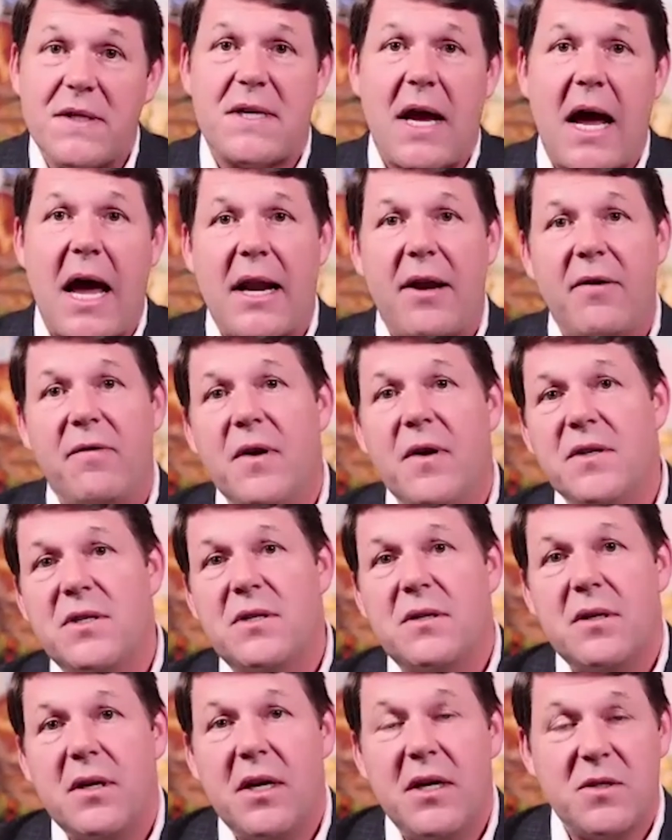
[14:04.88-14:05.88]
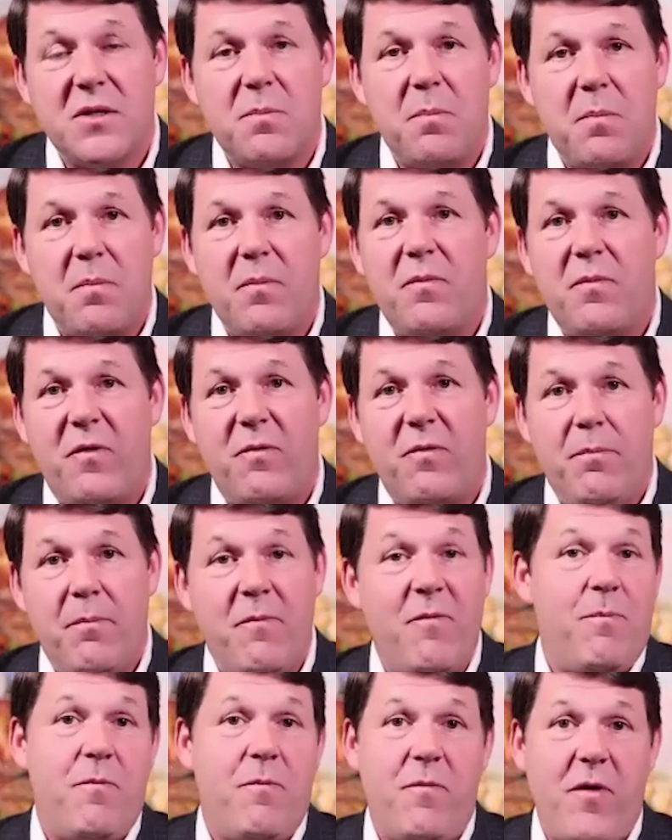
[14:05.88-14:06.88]
side of his
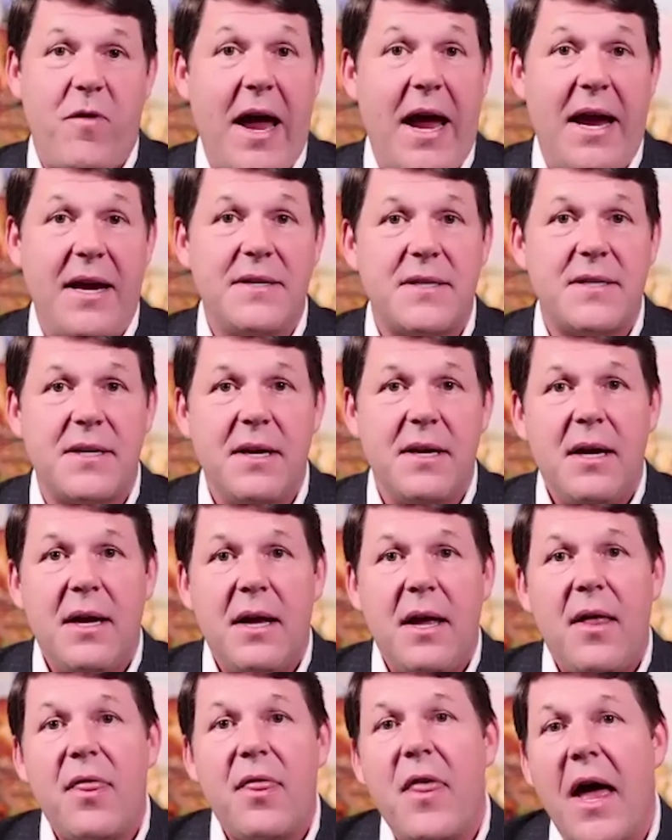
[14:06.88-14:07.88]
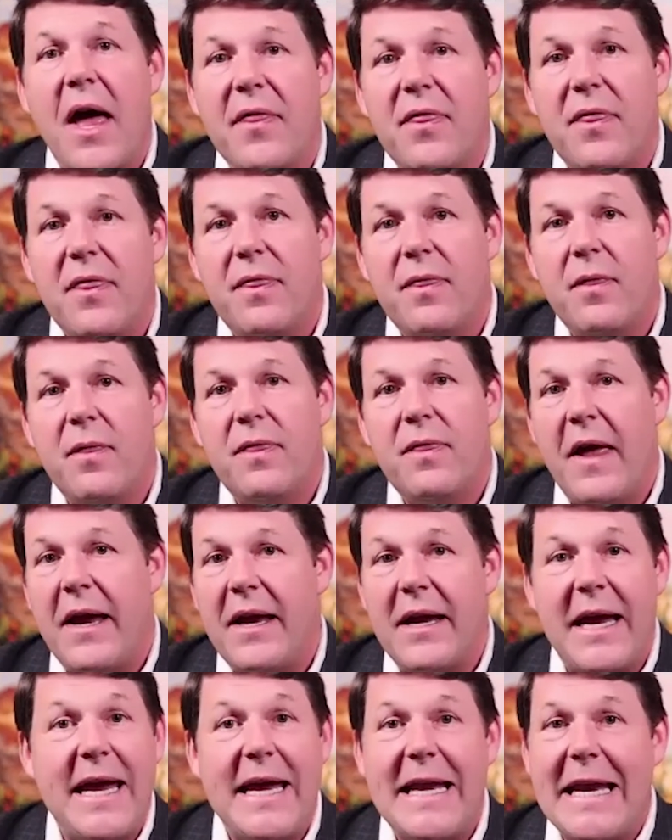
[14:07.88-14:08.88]
face that
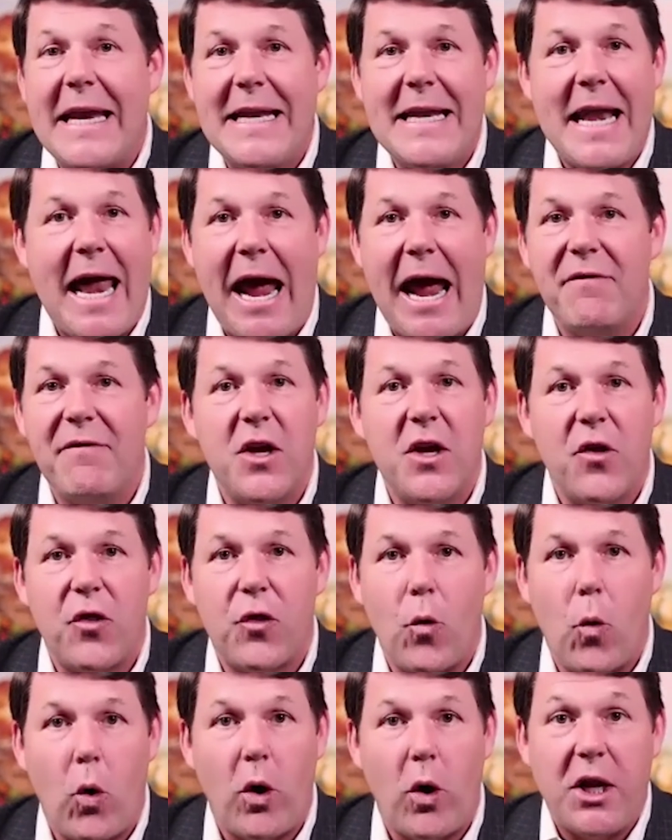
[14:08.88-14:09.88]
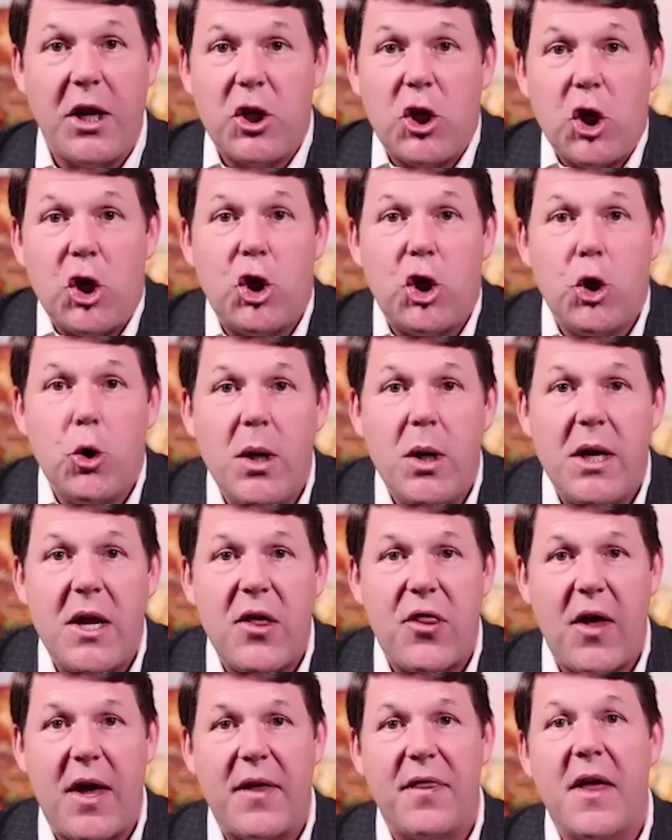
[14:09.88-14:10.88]
he didn't have the authority to do
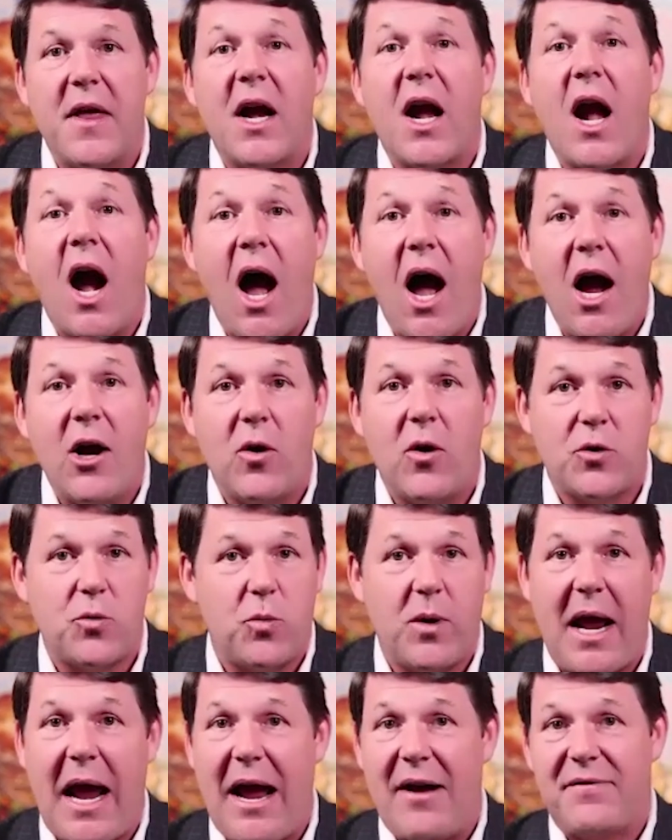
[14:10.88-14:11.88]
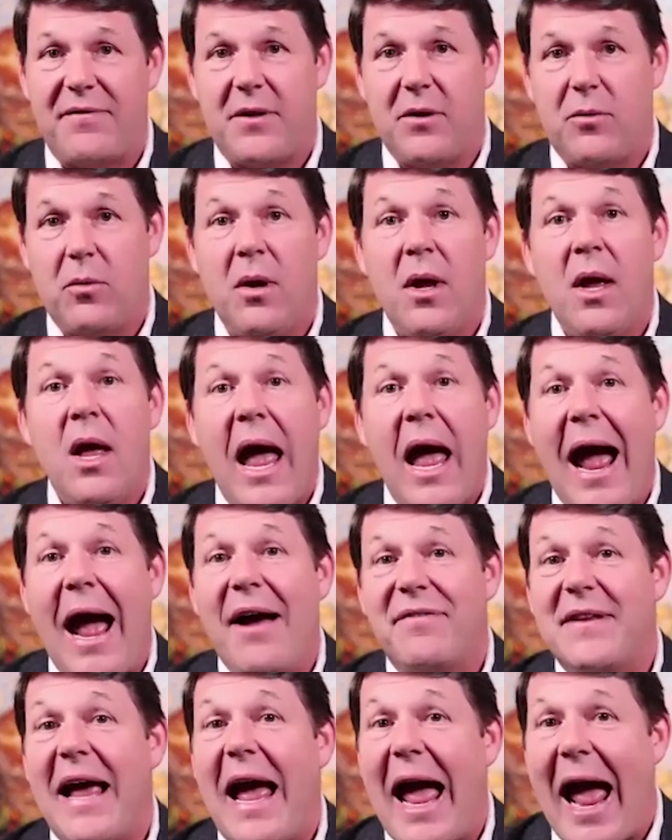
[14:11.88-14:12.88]
anything, that Congress would have to
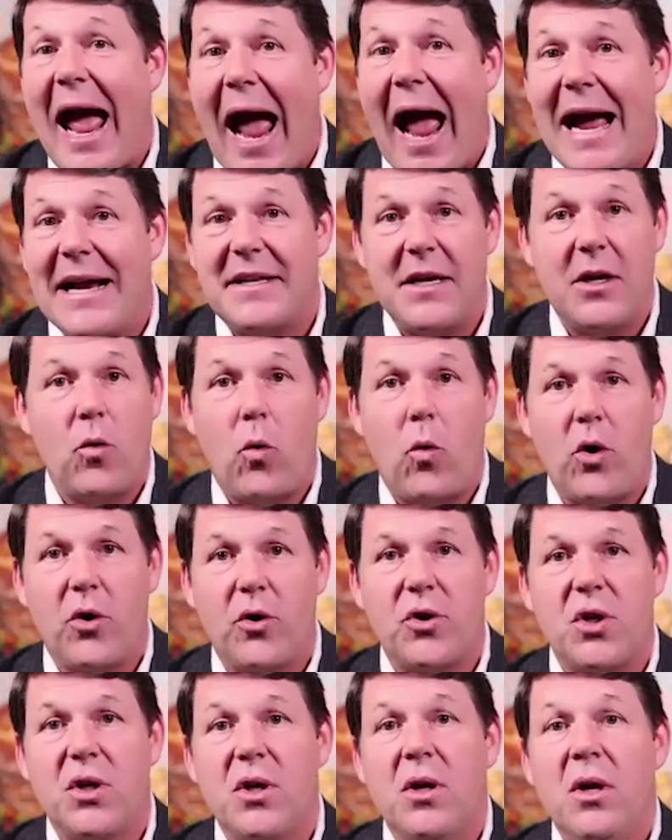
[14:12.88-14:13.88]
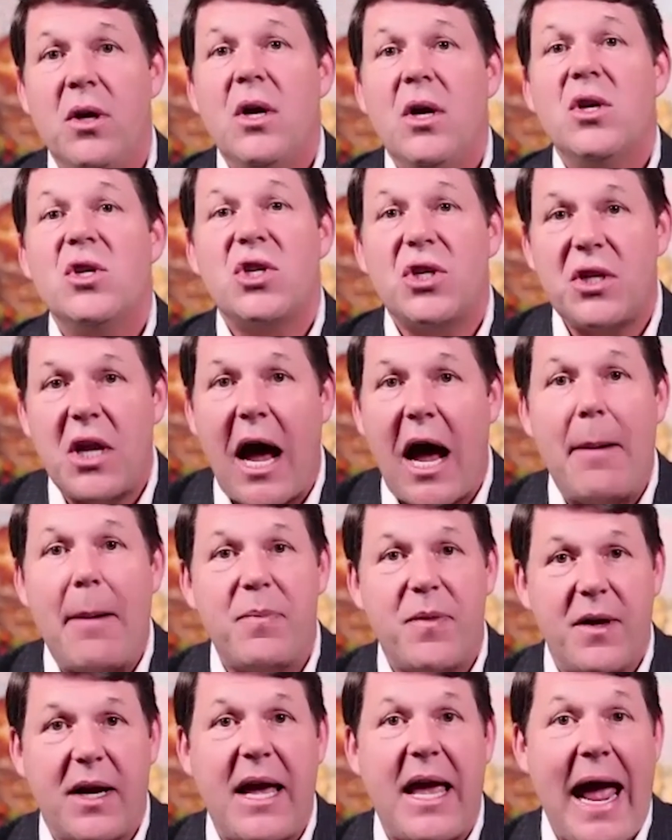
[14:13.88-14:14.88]
act in order to
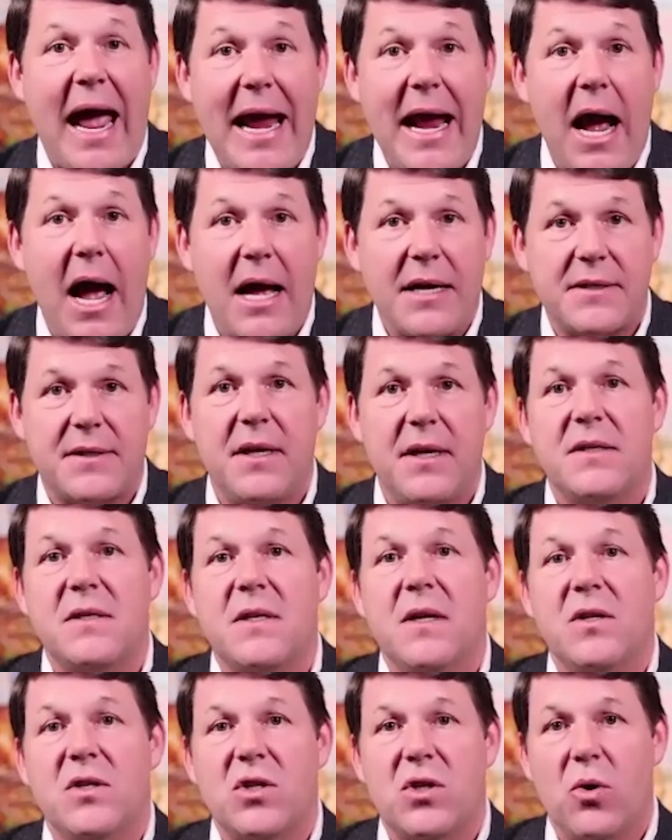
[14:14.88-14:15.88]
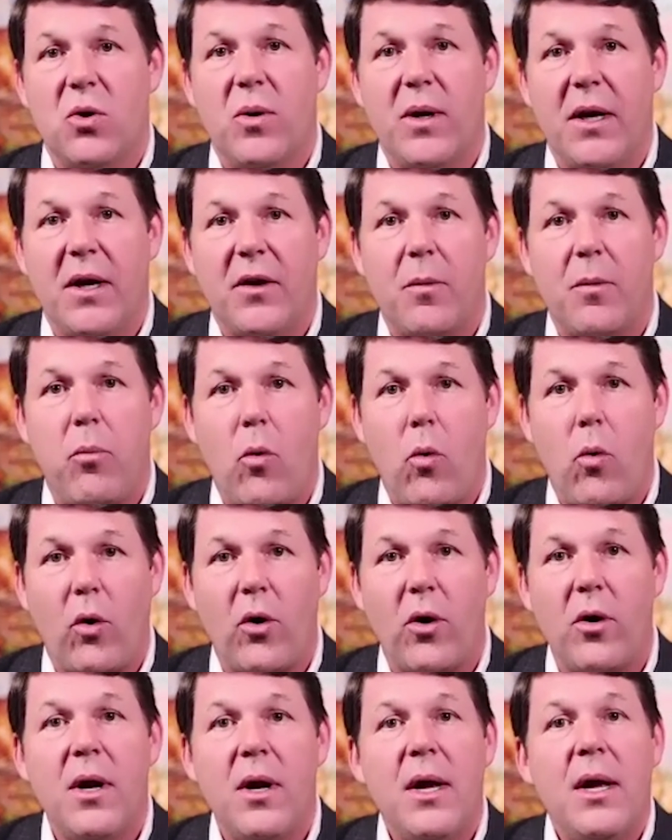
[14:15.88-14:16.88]
stop the chaos that's ensuing at the
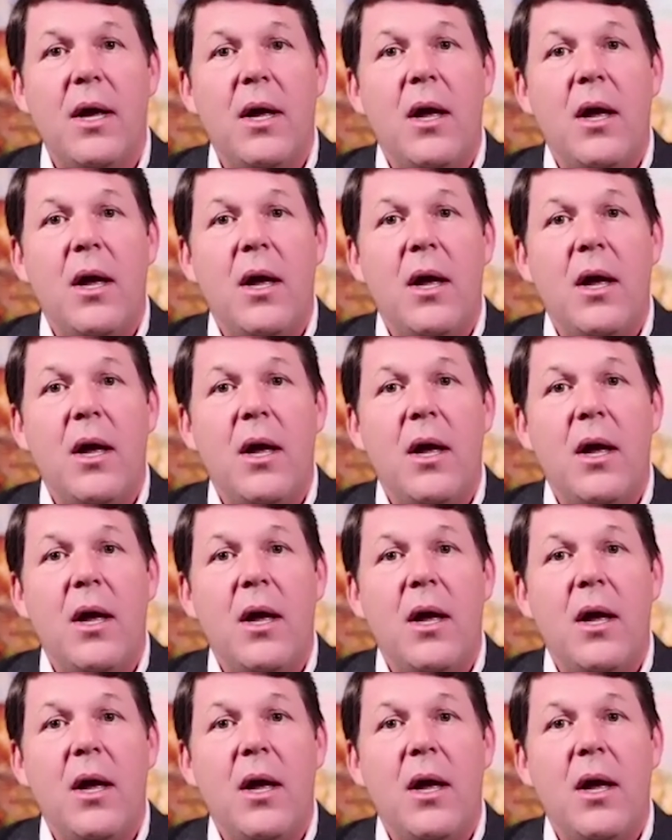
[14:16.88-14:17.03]
border.